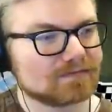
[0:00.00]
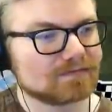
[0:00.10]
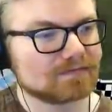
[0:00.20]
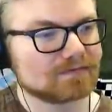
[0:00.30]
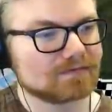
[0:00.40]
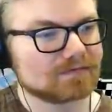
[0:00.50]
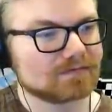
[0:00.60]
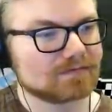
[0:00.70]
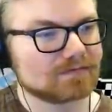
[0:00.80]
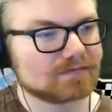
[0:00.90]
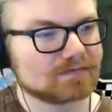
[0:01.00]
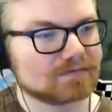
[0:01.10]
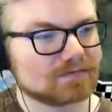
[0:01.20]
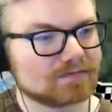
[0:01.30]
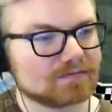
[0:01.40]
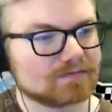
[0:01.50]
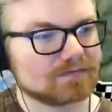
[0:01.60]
(silence)